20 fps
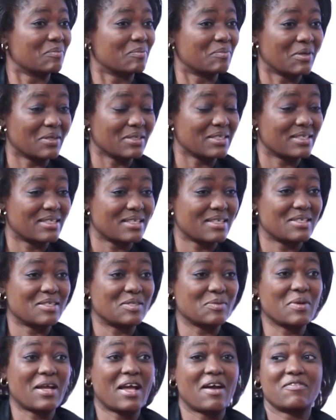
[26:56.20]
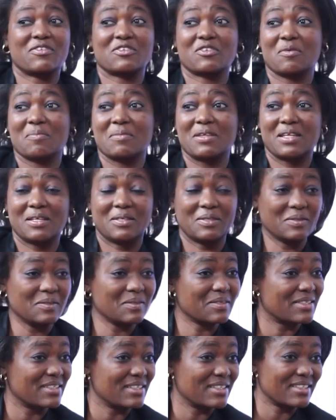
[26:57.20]
policies. We have so many
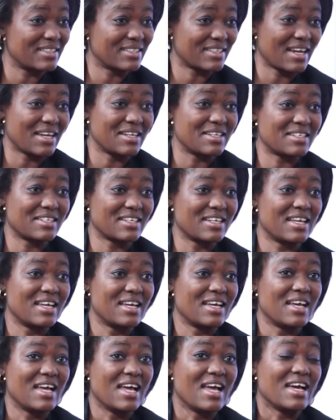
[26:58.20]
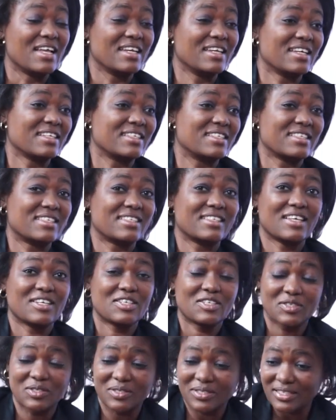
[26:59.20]
laws in this country.
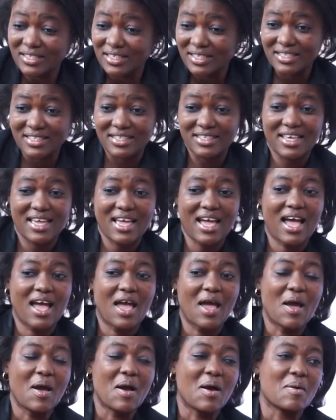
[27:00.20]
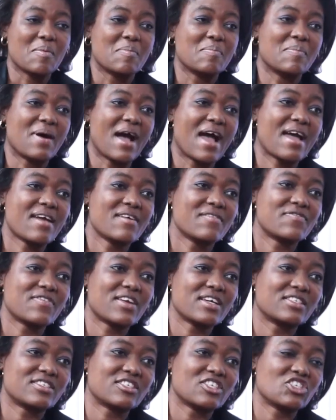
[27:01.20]
Legislation, it's there. My
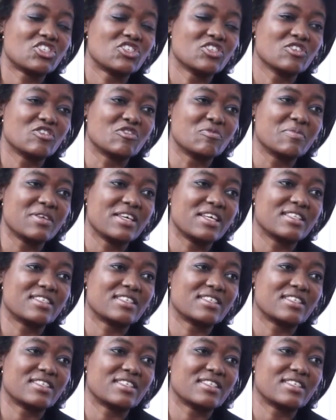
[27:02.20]
frustration to me,